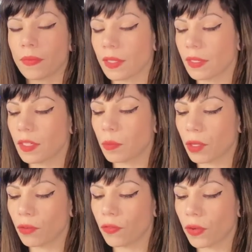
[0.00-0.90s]
This is
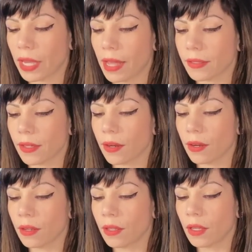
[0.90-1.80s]
beautiful,
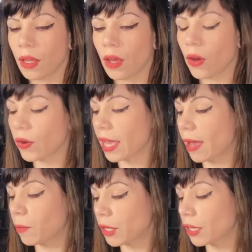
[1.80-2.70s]
Cancer. Okay,
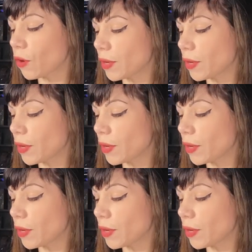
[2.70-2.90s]
I'm going to go